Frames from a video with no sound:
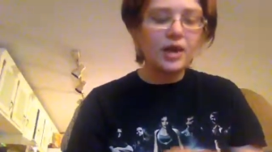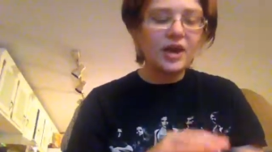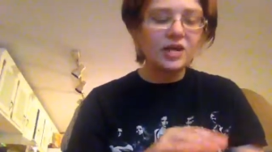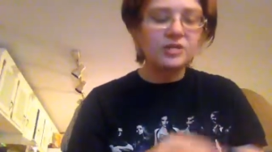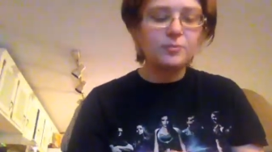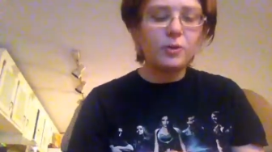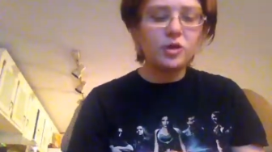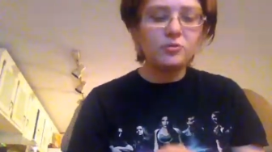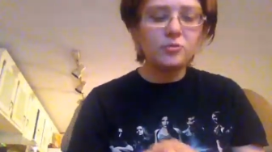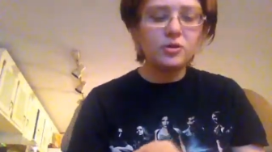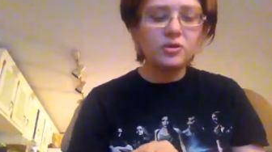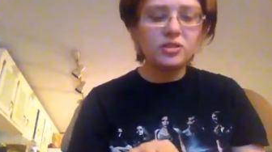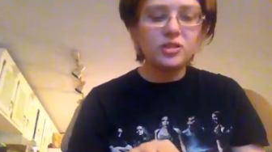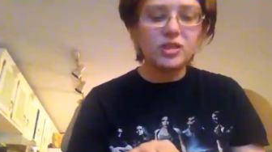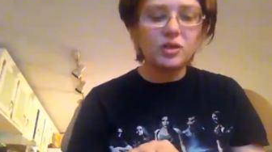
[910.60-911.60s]
As parchment
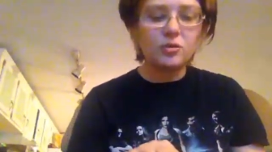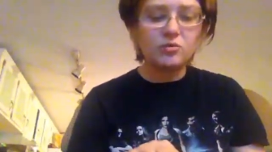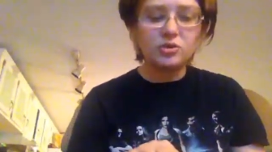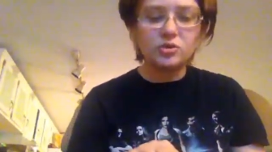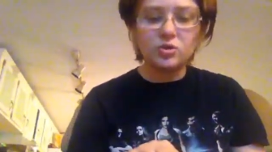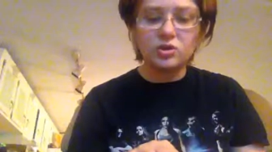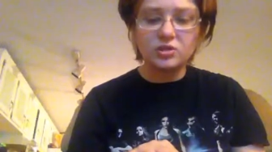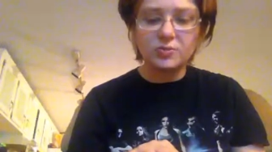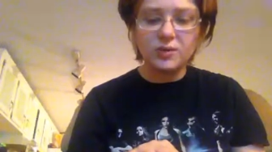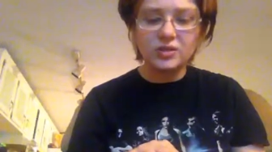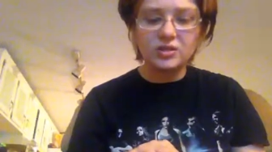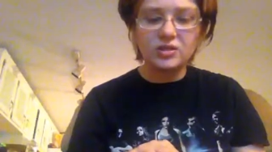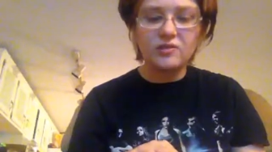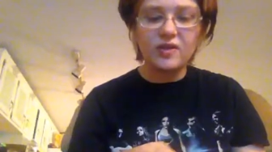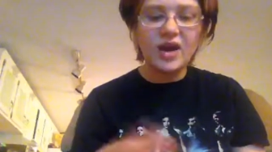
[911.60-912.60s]
and skin was so
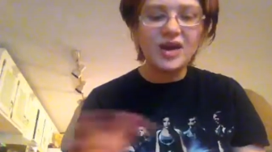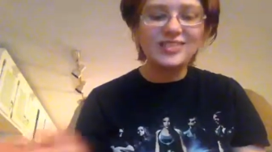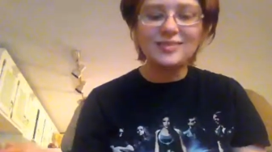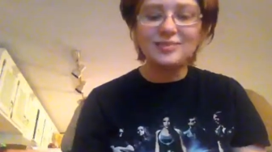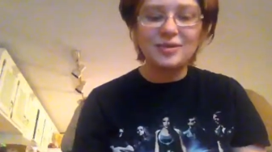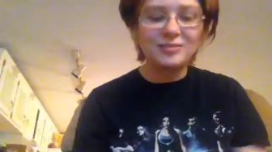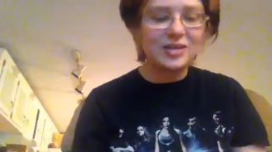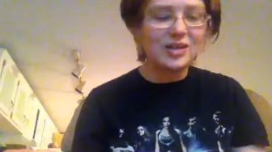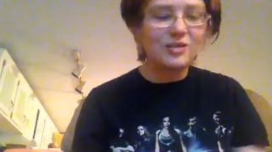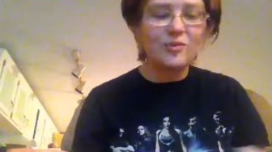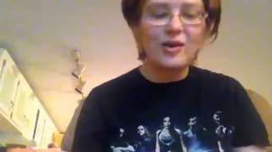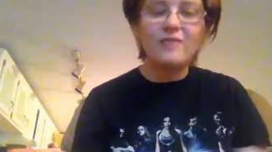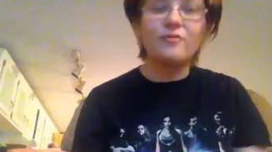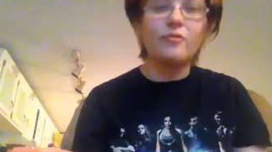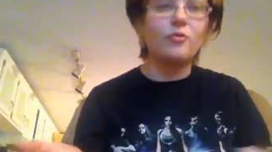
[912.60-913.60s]
expensive, I sometimes had to
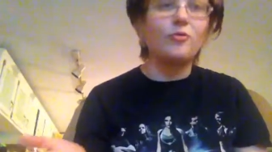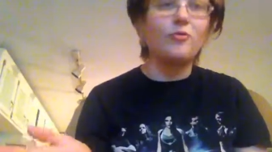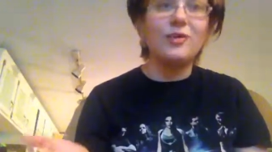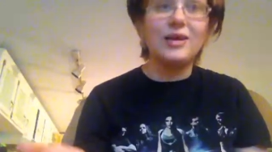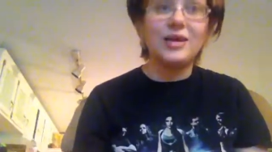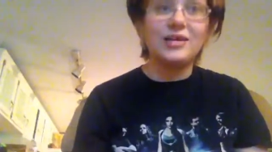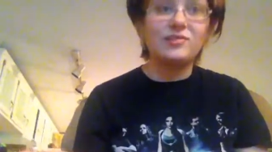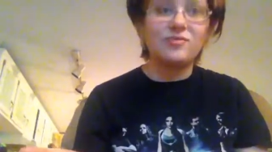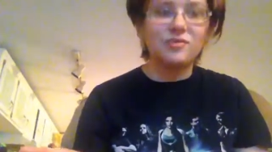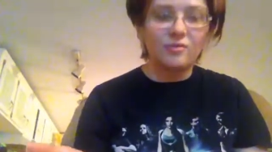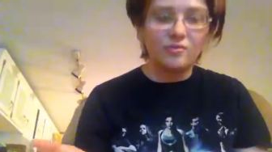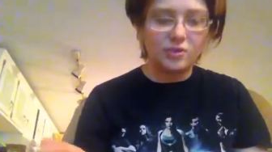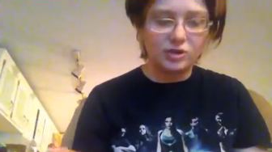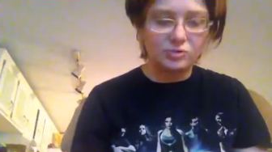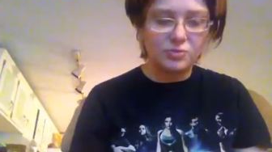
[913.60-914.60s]
wait for weeks for a
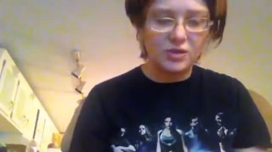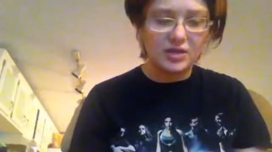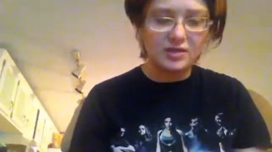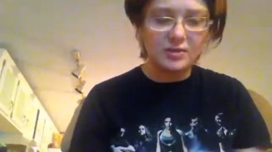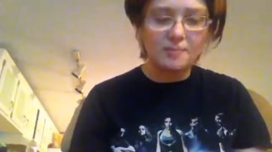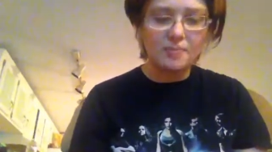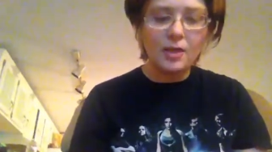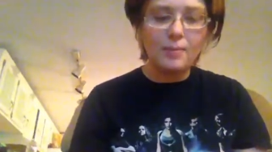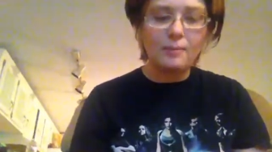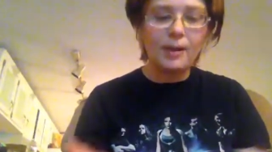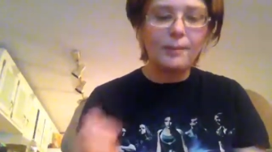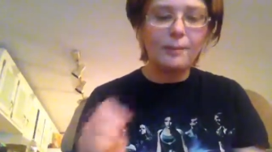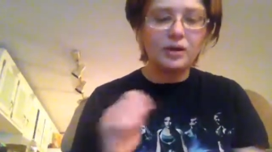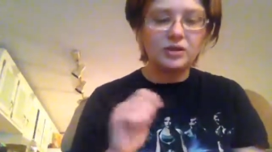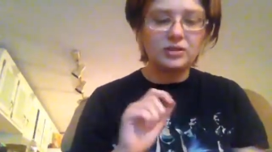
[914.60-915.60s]
fresh piece, but
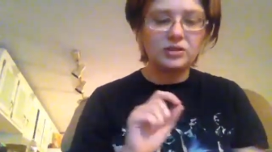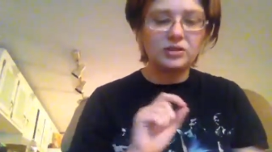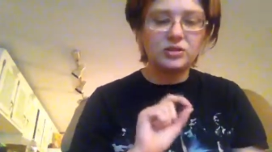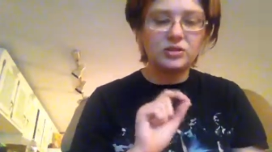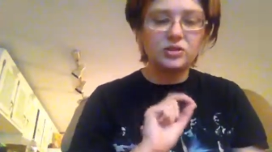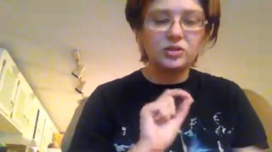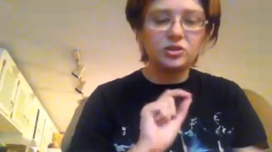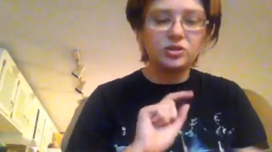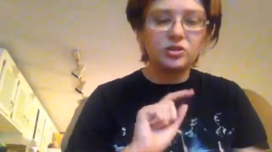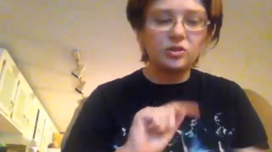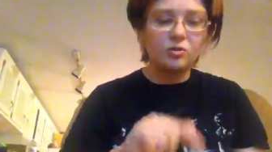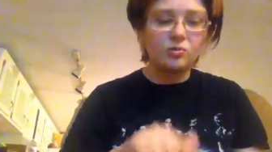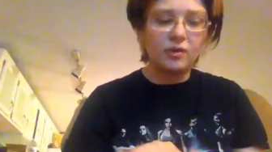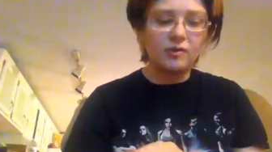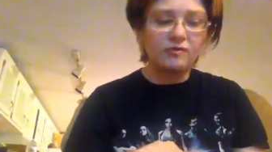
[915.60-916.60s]
I practiced
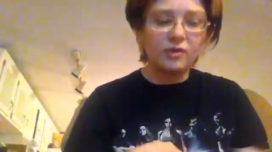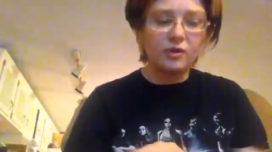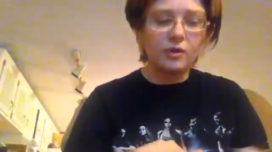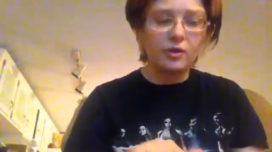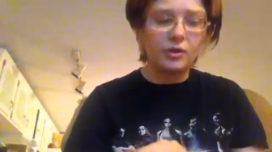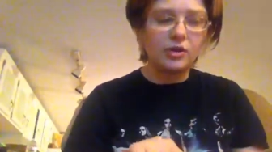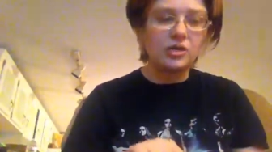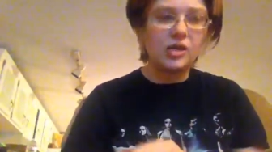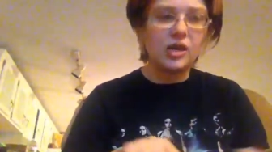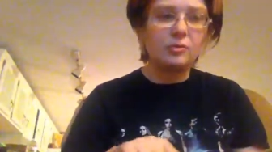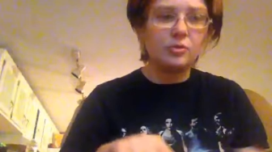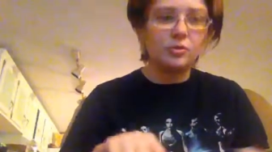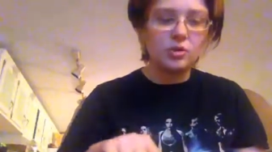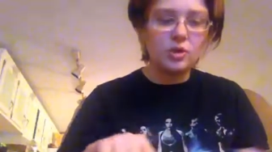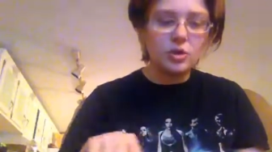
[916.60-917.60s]
diligently with my finger on the
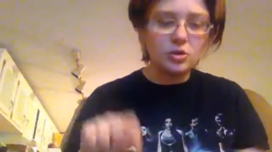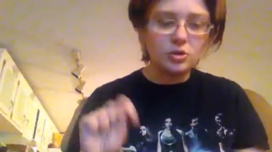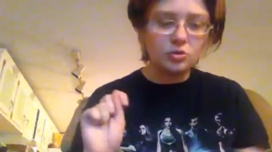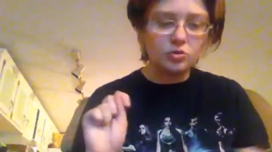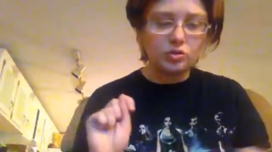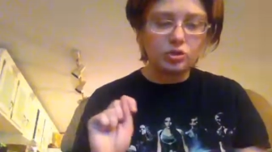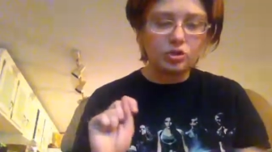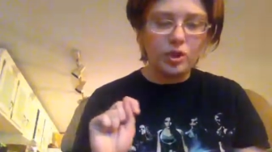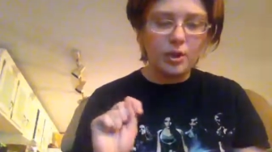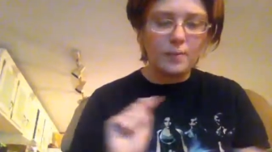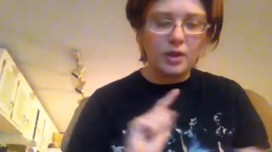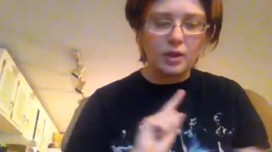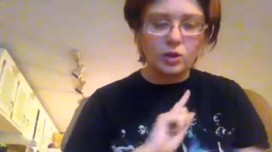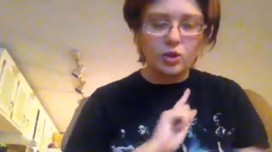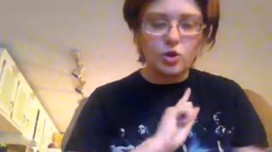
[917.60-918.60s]
table to ensure I
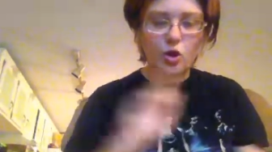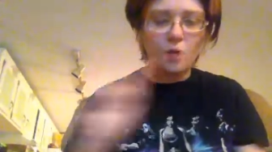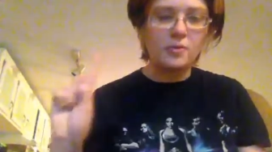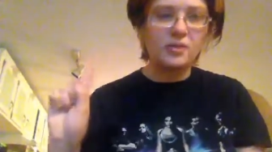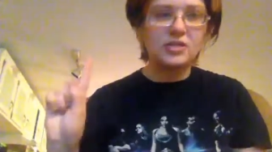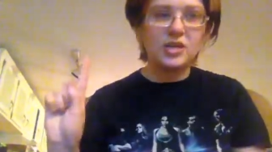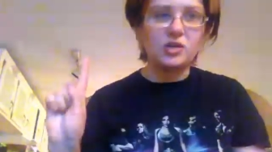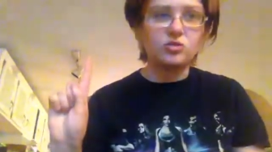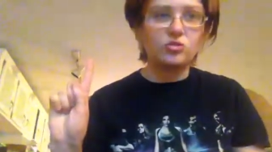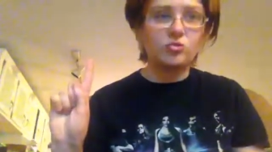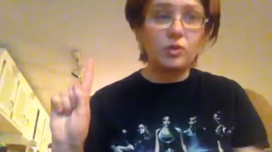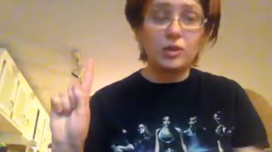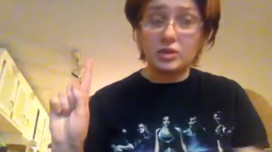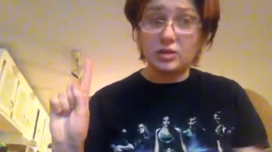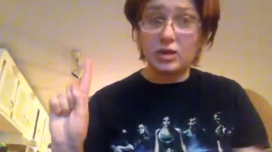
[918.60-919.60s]
make no mistakes
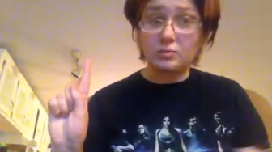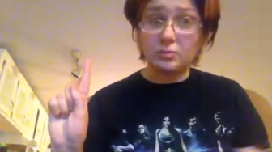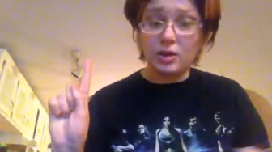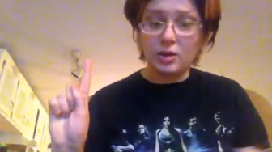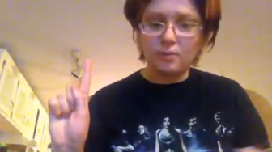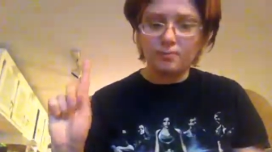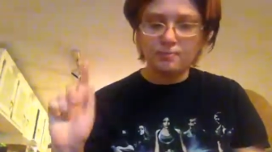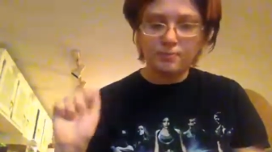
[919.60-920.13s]
when the time came.